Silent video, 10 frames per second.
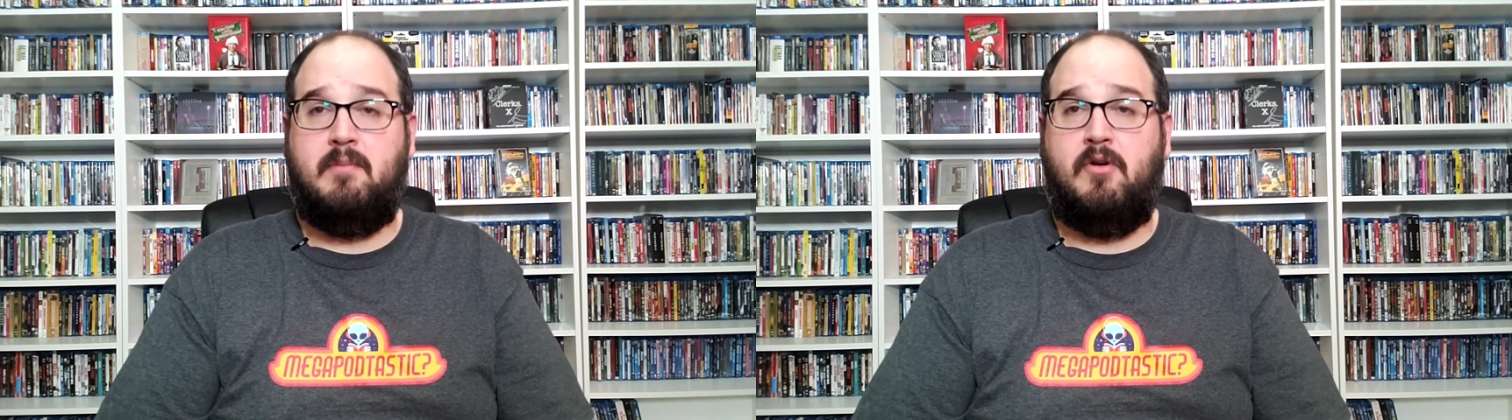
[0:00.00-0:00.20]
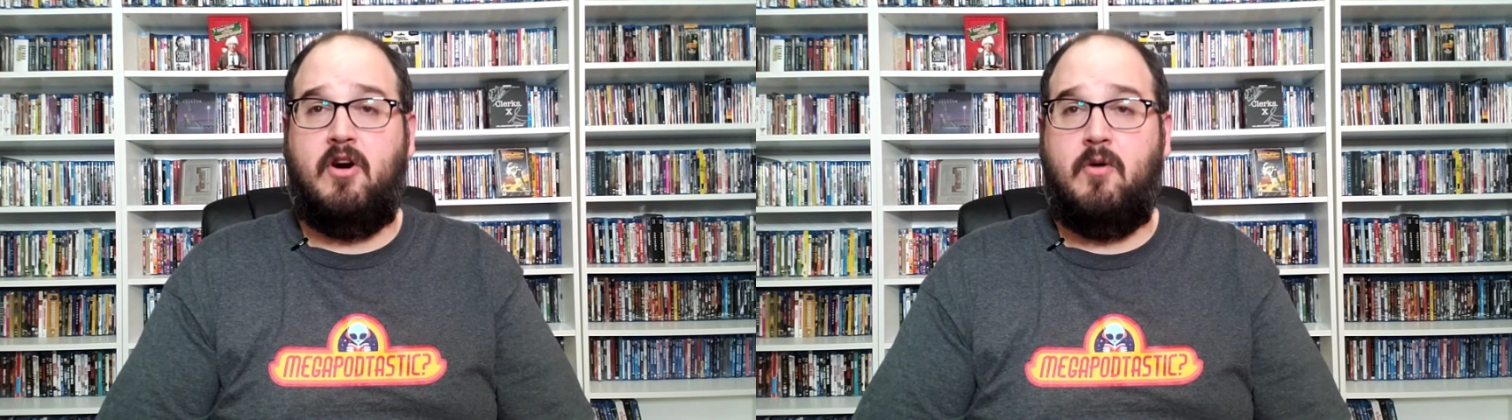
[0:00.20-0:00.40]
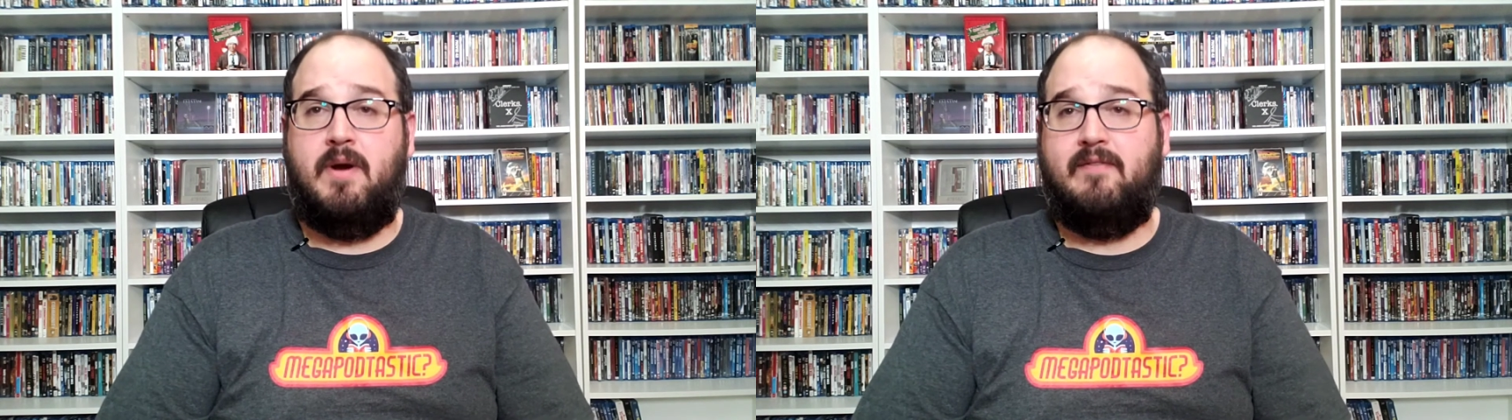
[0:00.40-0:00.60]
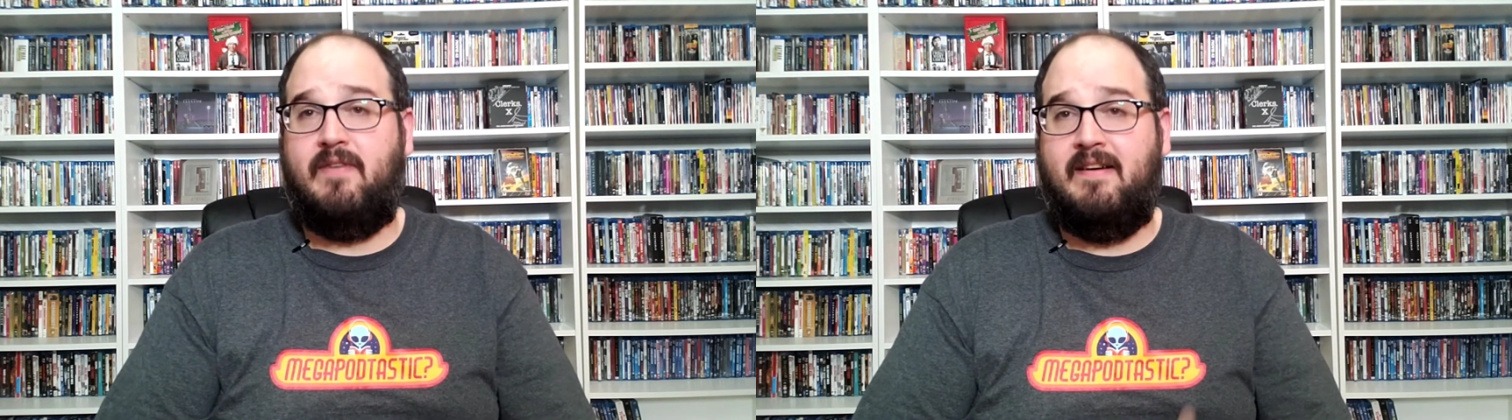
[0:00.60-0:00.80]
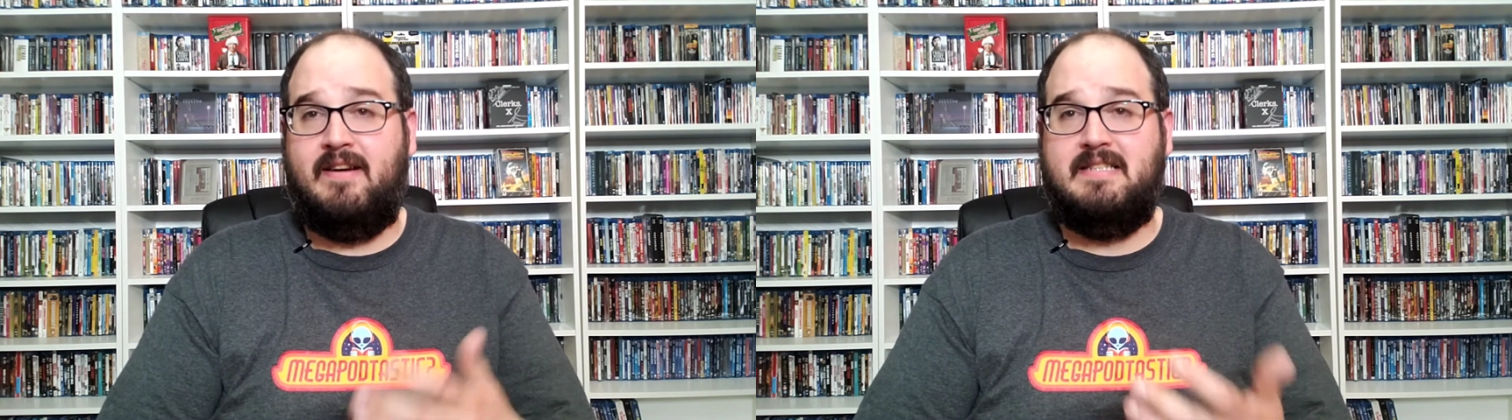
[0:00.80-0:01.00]
down below where you can
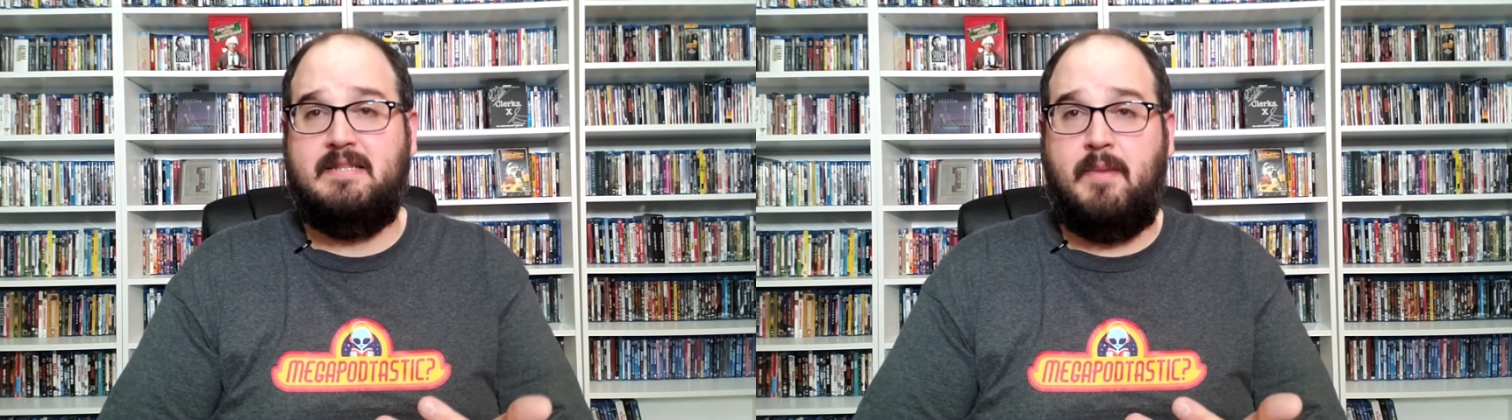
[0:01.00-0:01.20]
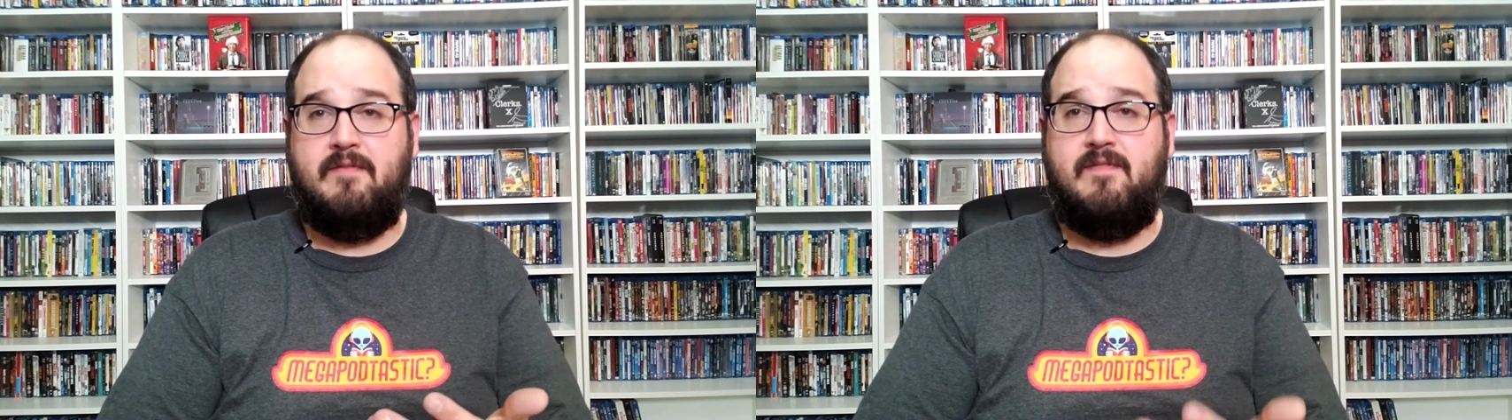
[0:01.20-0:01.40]
find links to my